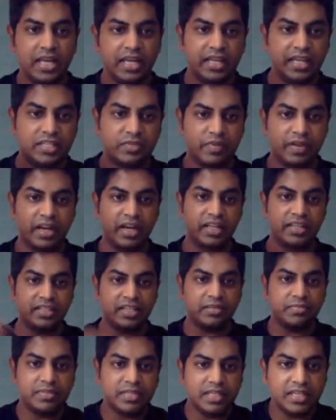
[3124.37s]
Yes,
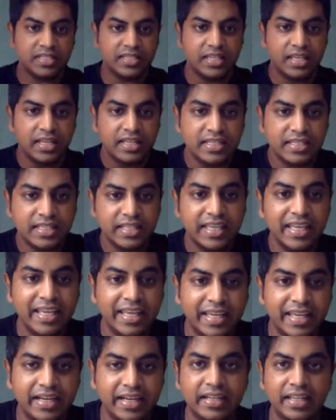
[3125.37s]
Venkatachalam says
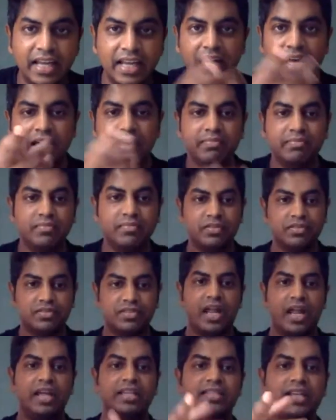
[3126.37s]
Skikit. Yeah, I
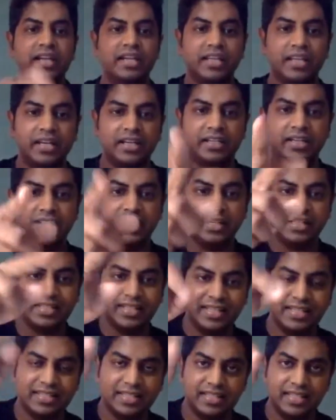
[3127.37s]
stand corrected. It is
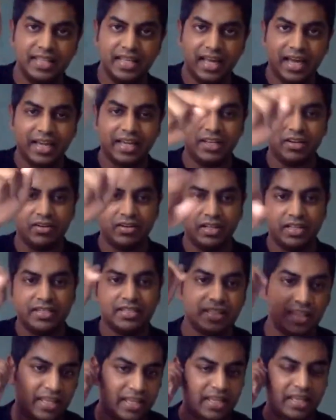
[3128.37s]
SCI, not
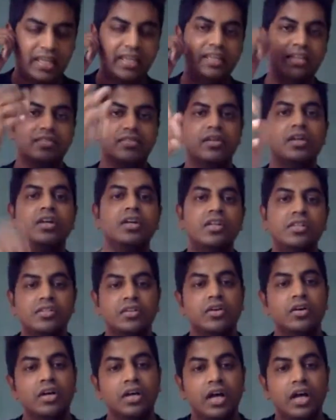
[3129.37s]
SKI. So